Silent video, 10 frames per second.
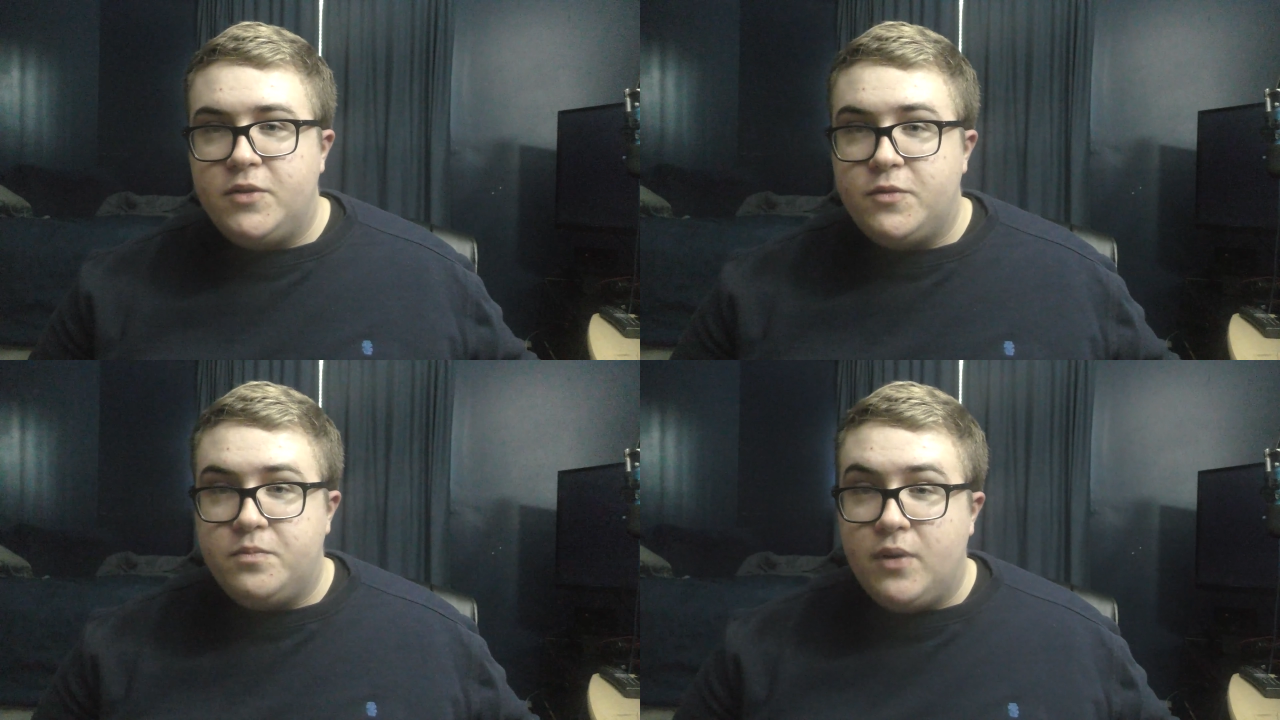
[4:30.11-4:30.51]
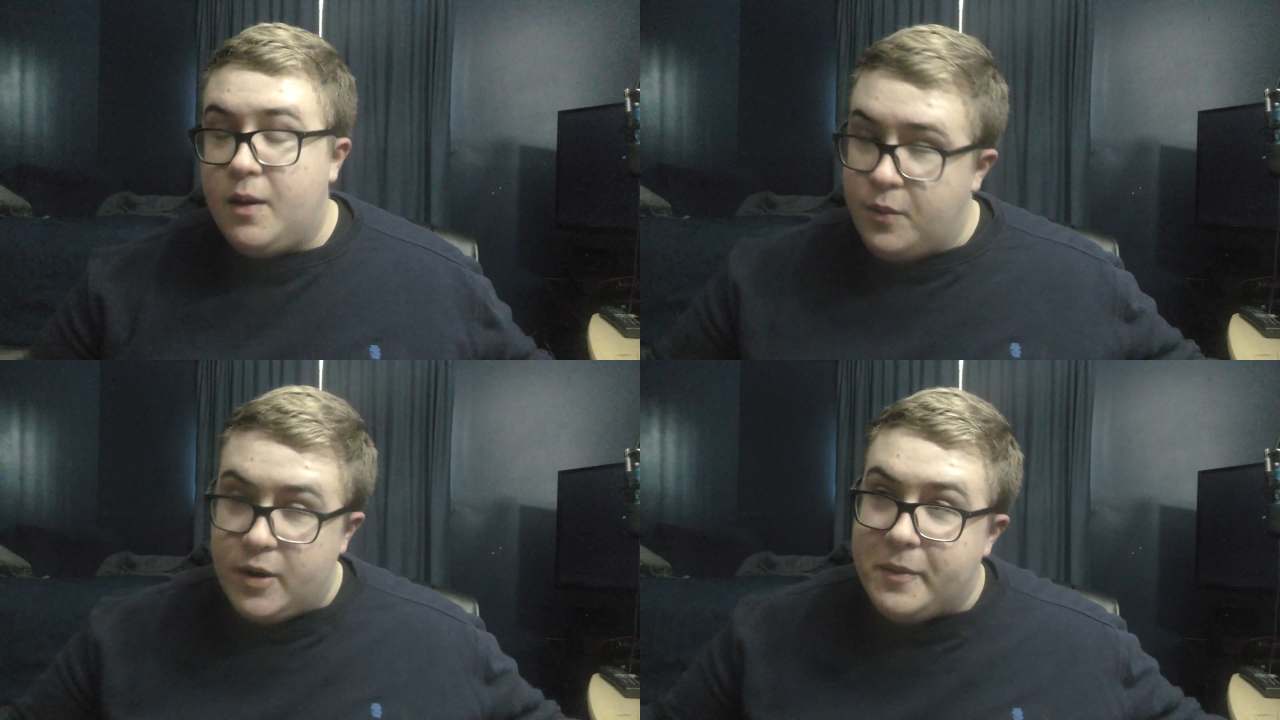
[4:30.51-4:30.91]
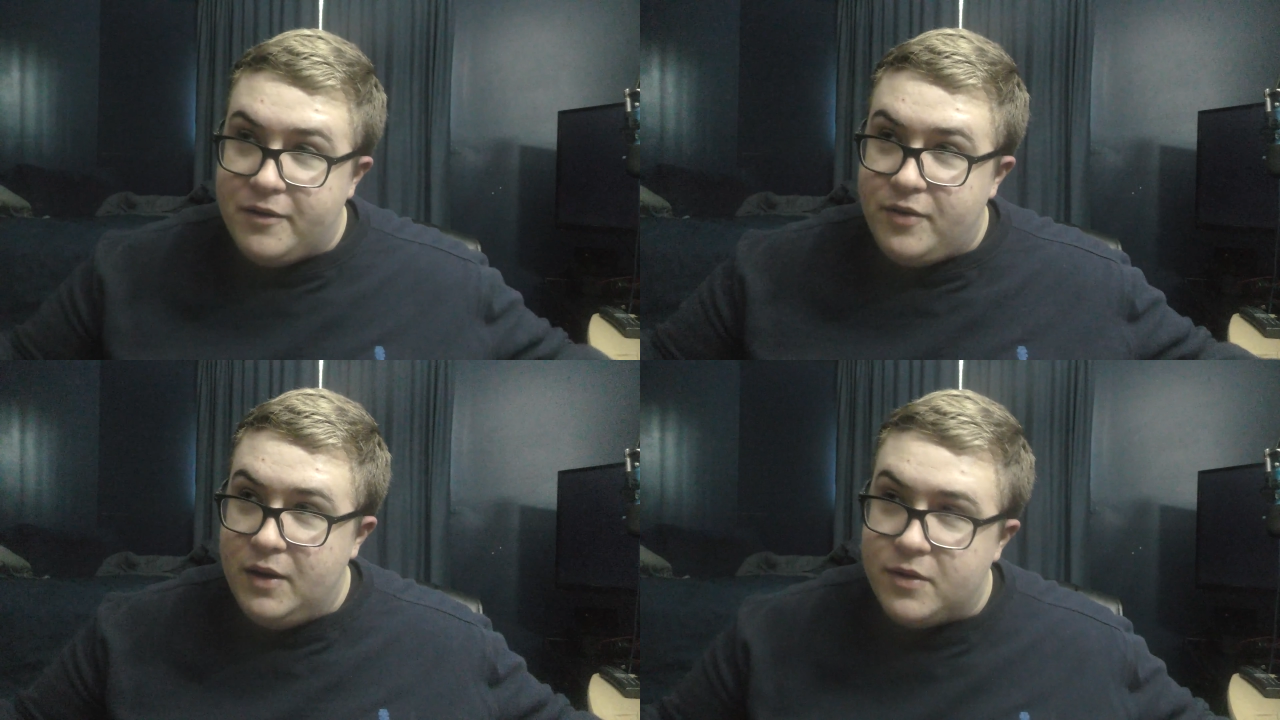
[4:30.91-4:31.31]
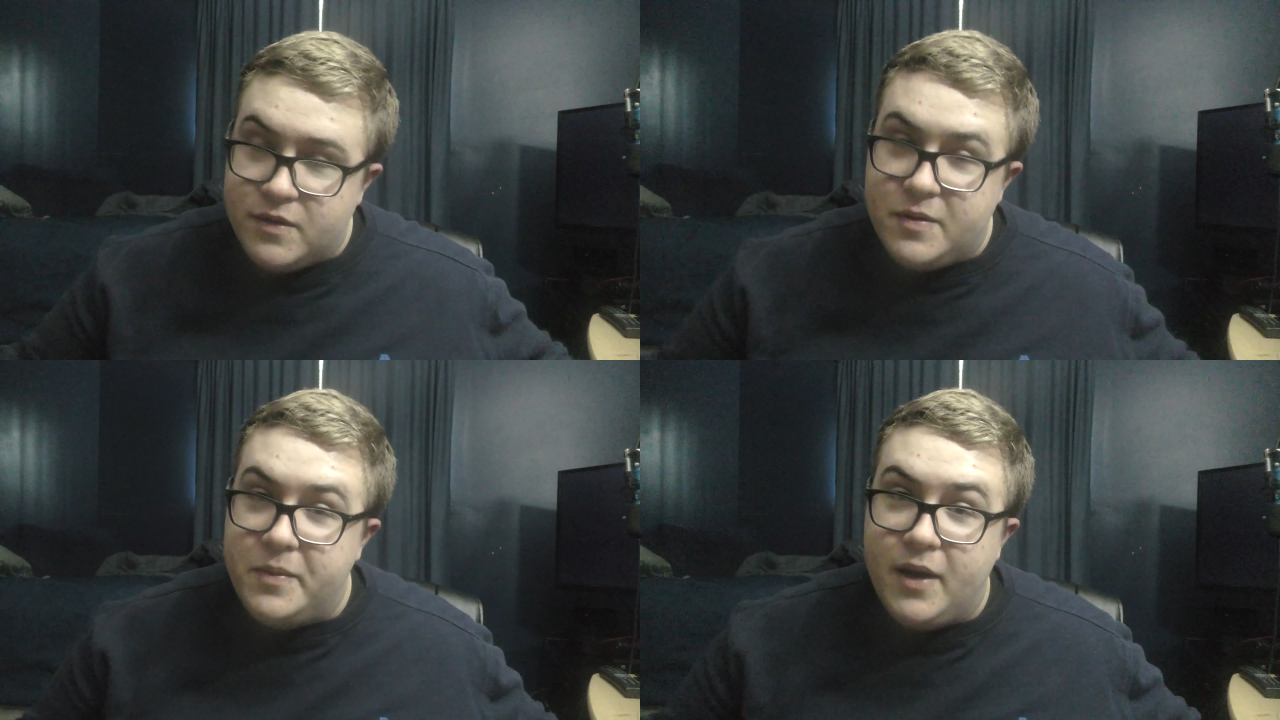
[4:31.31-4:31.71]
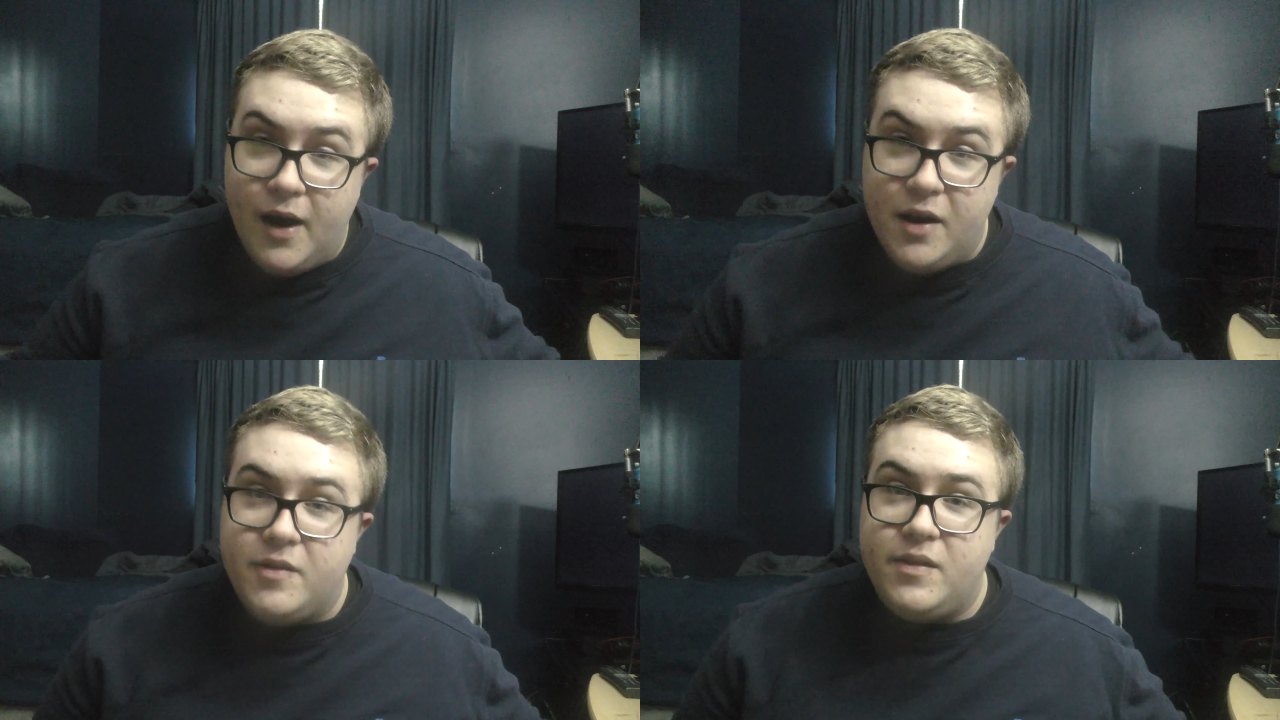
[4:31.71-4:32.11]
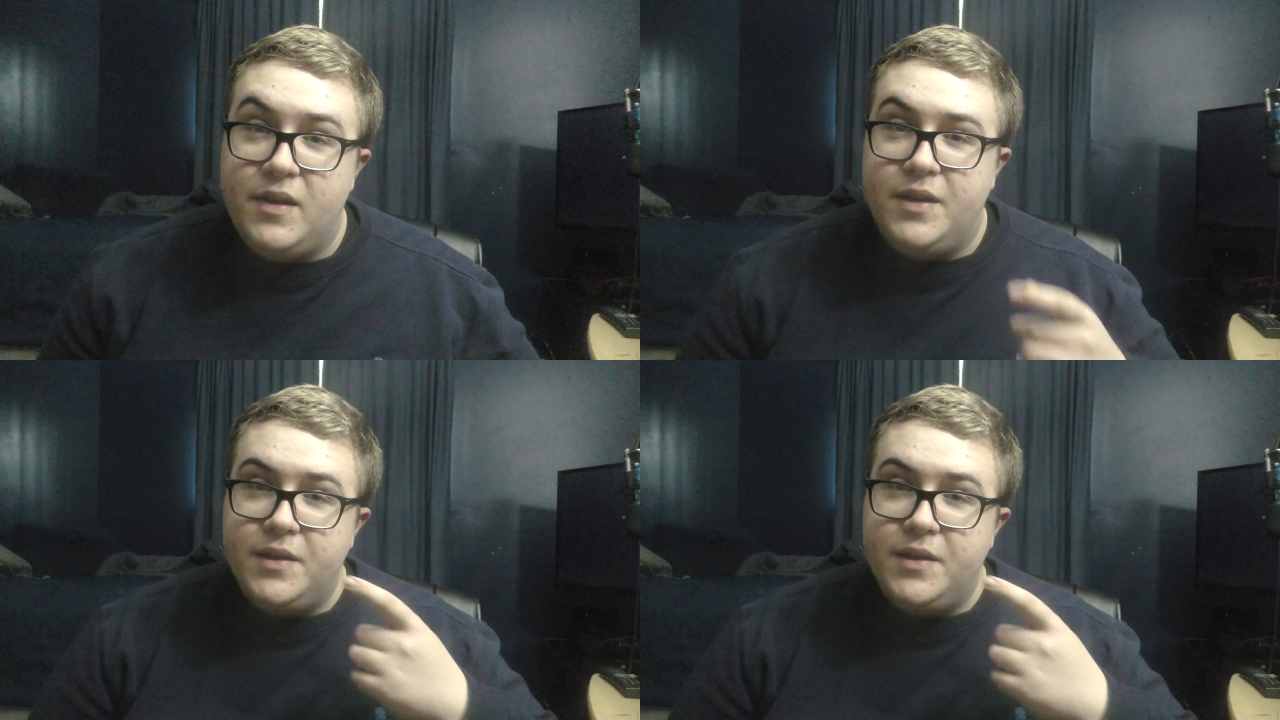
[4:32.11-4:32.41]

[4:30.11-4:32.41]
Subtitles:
It's probably one of my favorites, to be honest.